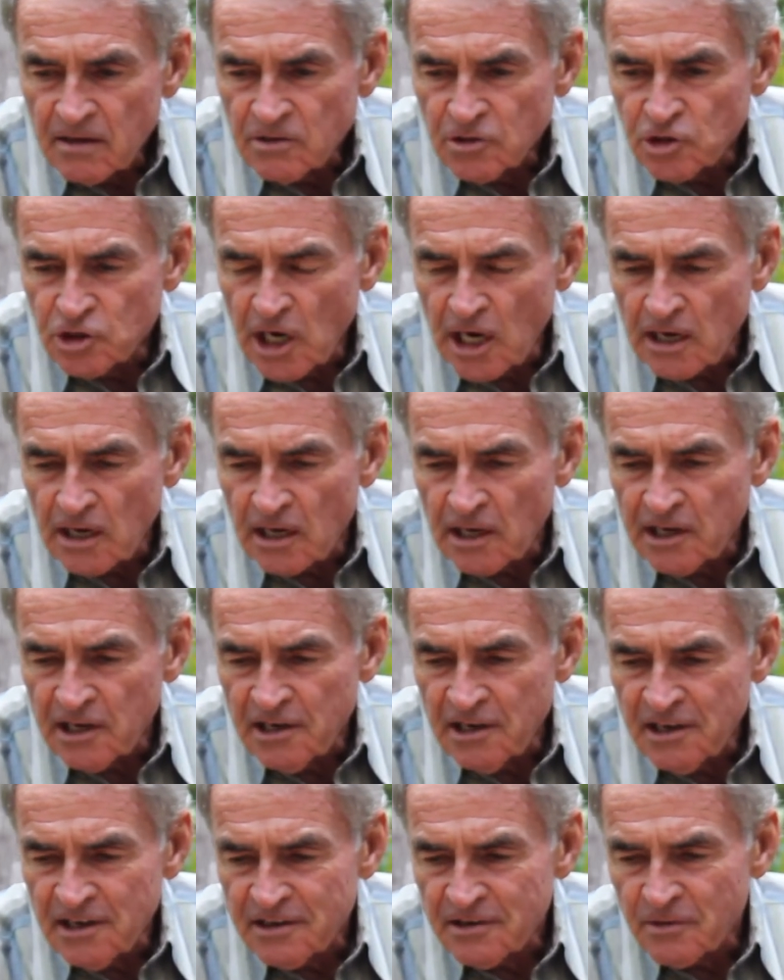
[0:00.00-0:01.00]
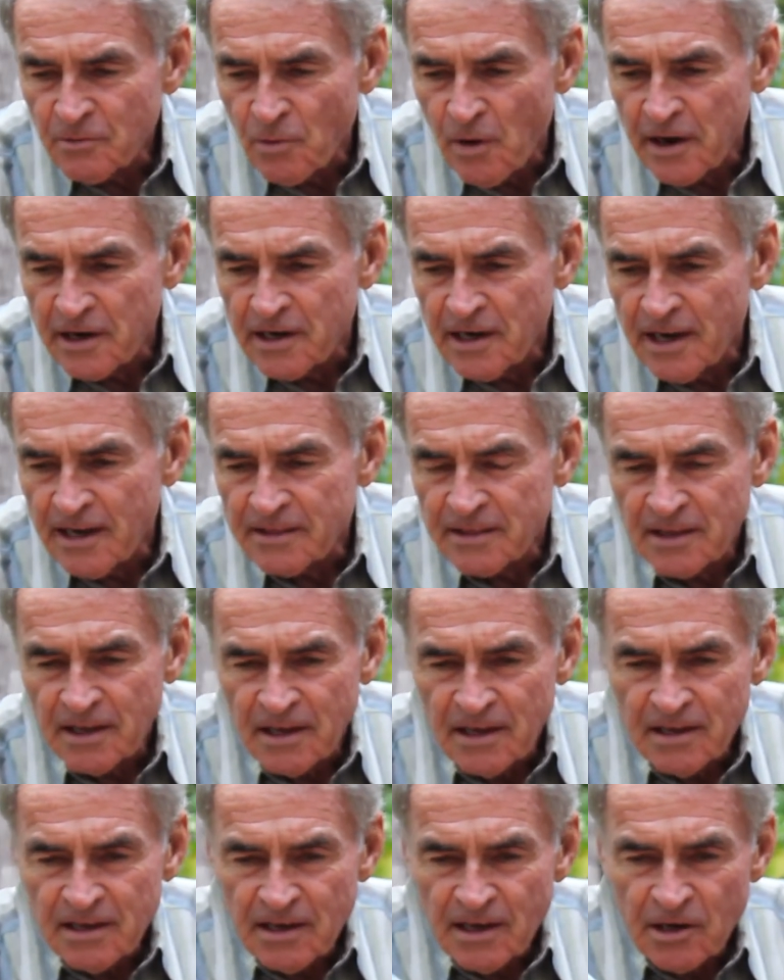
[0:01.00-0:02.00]
gently right at
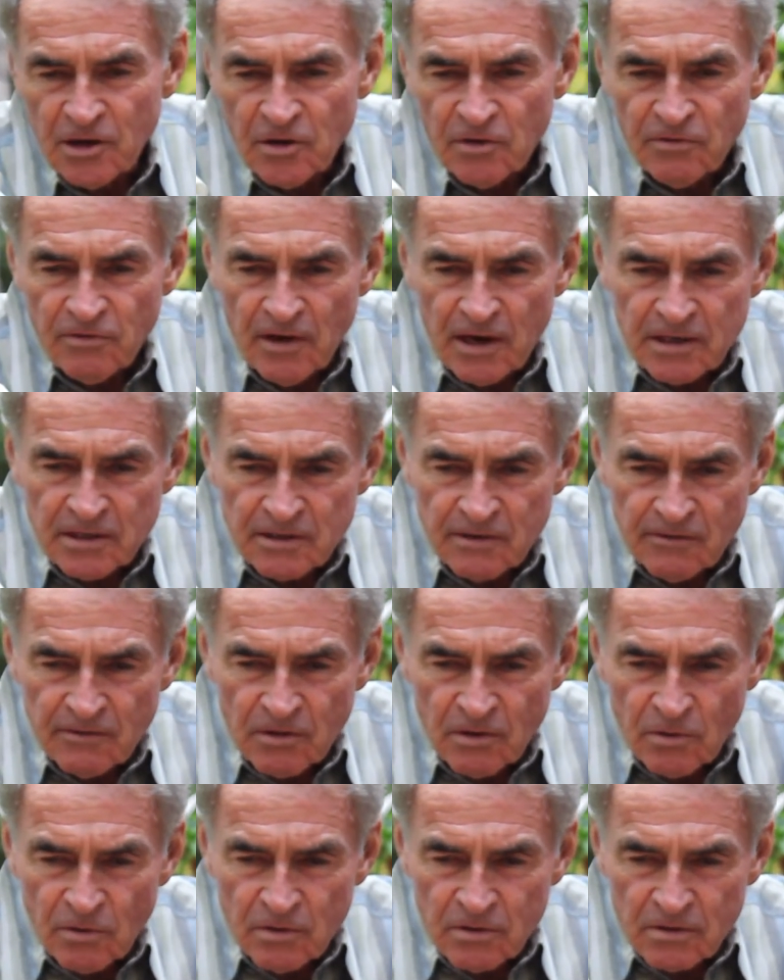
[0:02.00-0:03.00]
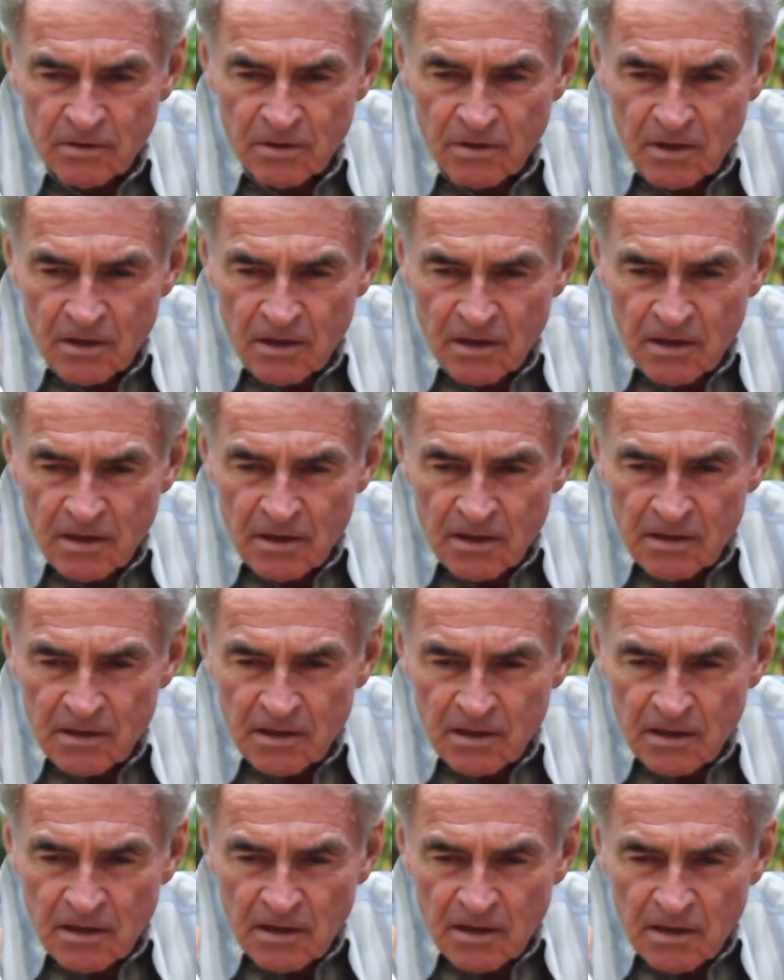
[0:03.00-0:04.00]
the interface of the
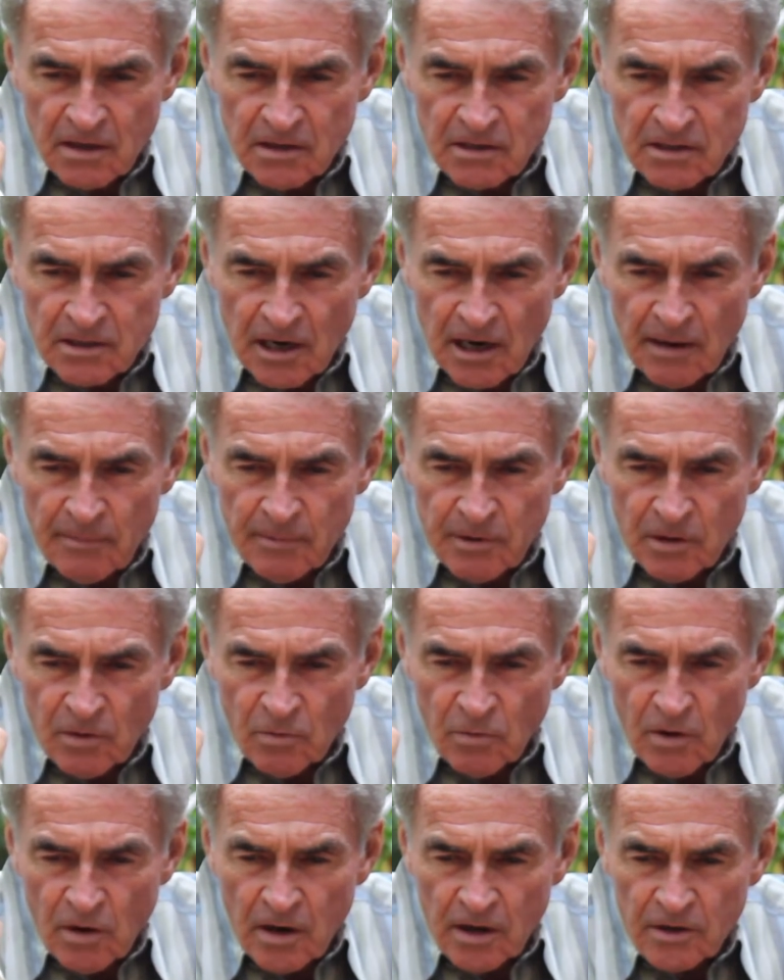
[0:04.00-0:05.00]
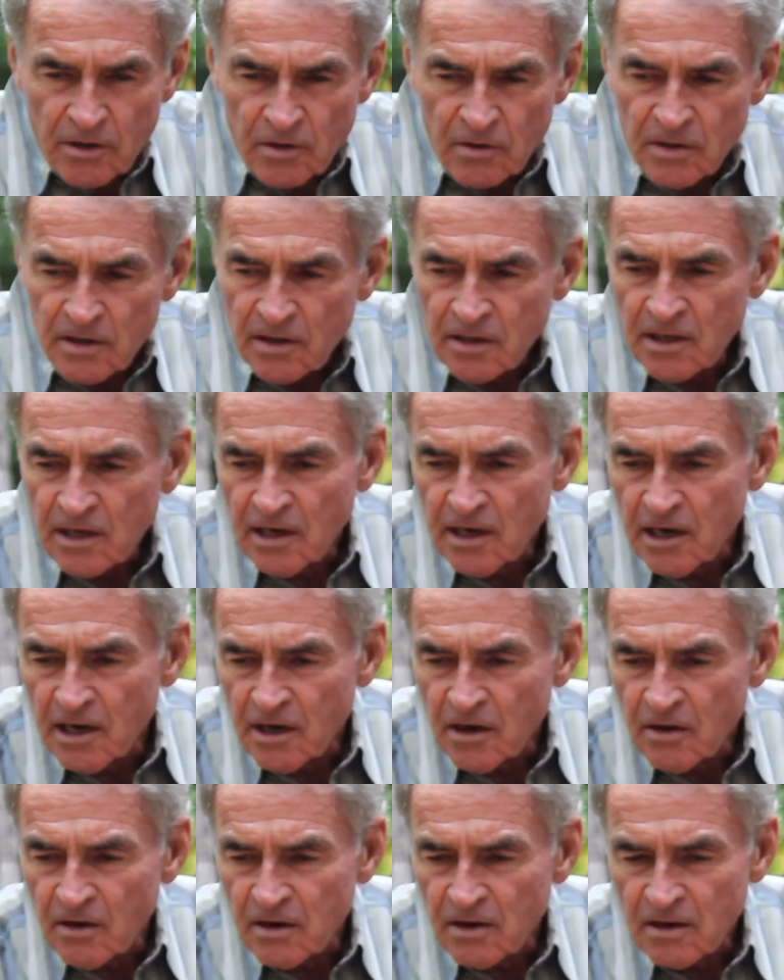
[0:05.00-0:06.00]
top of the water and the
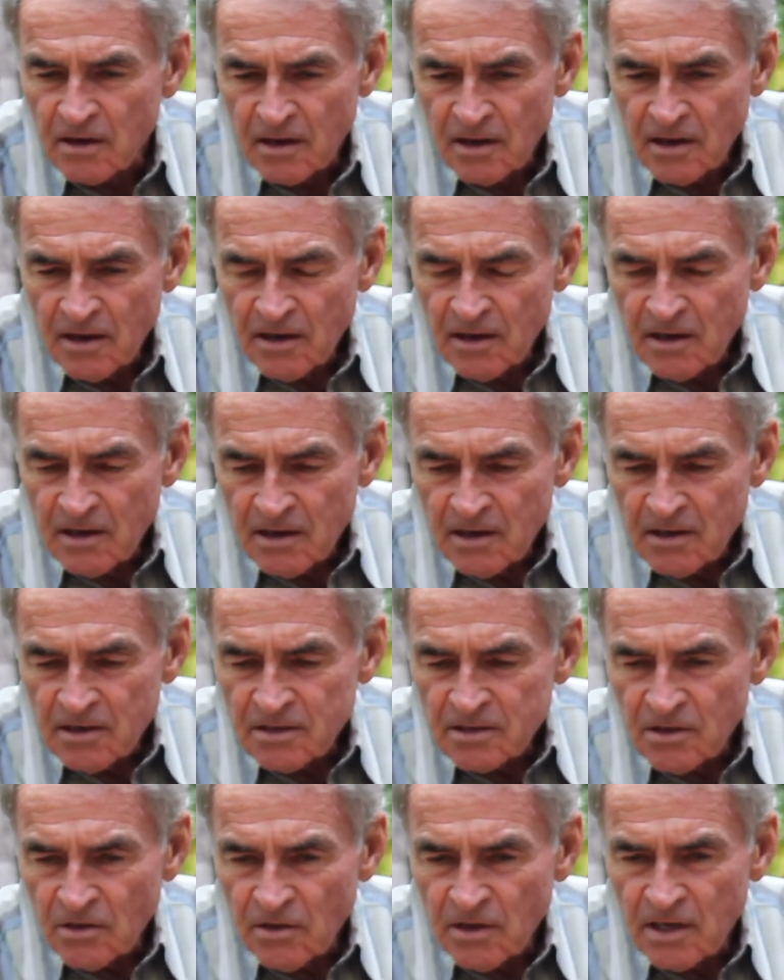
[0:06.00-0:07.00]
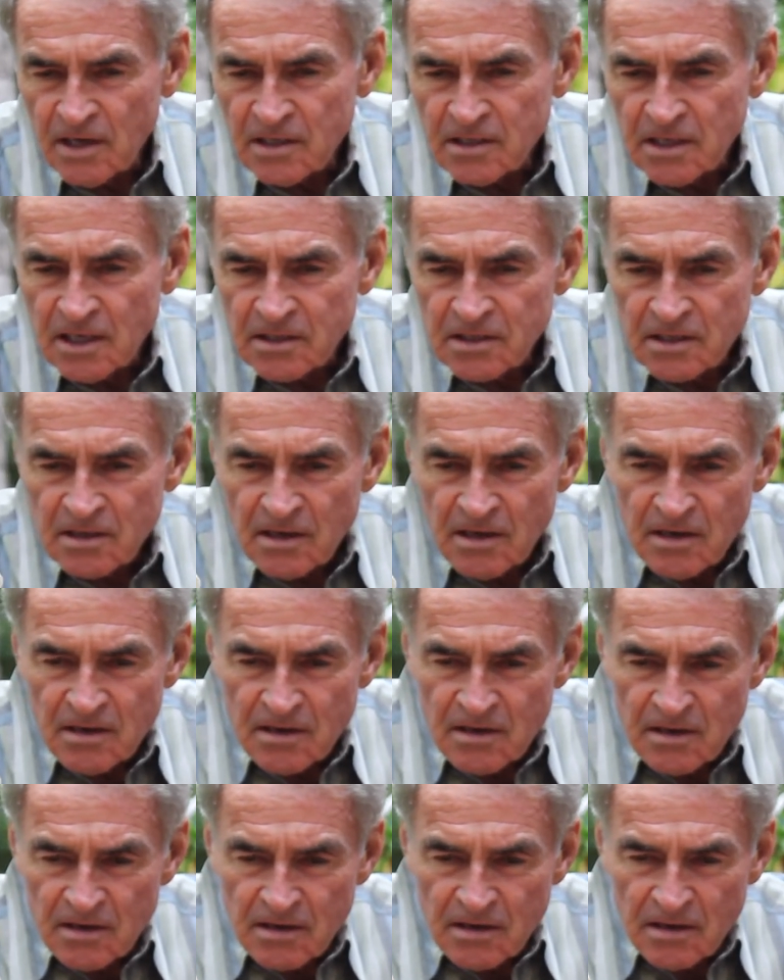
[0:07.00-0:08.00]
air so that it doesn't
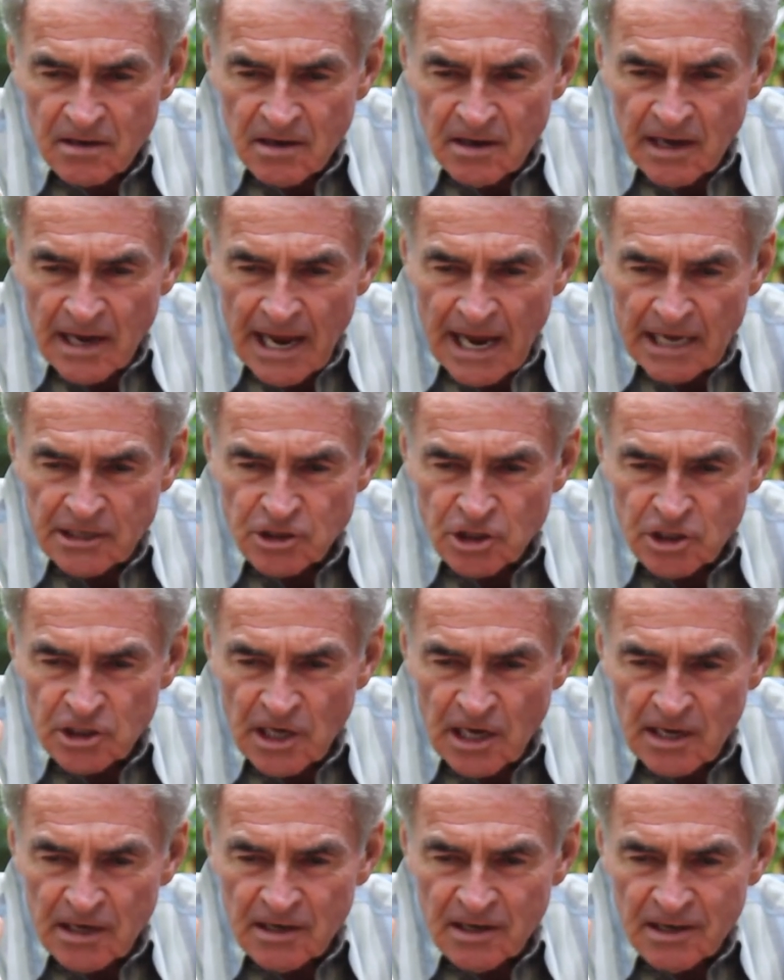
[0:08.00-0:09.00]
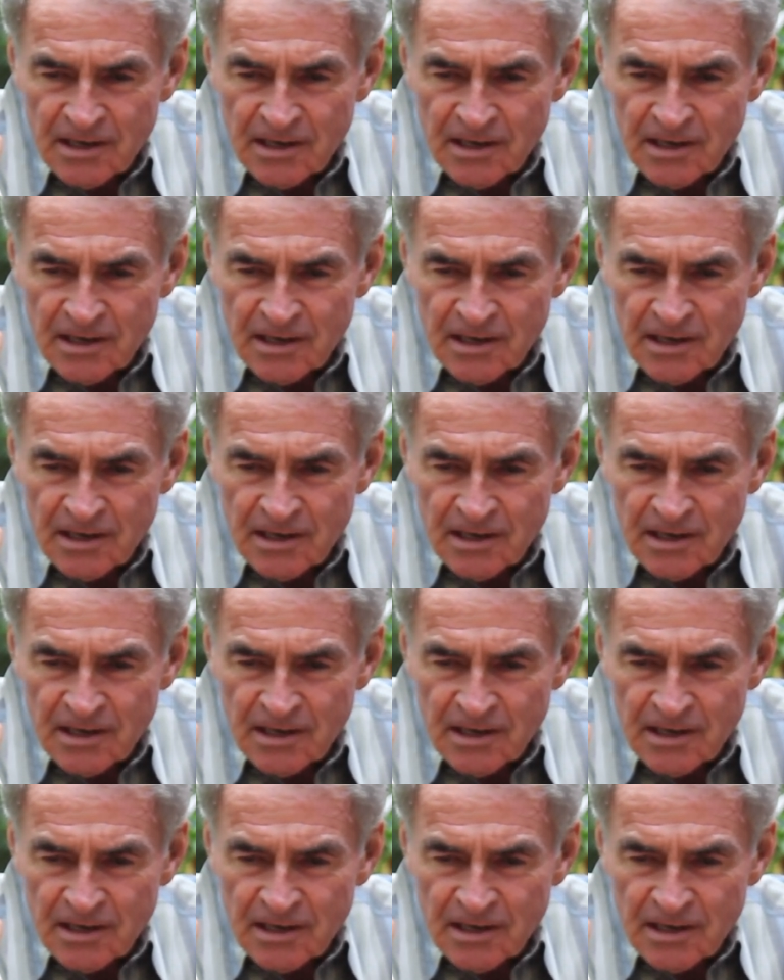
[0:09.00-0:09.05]
agitate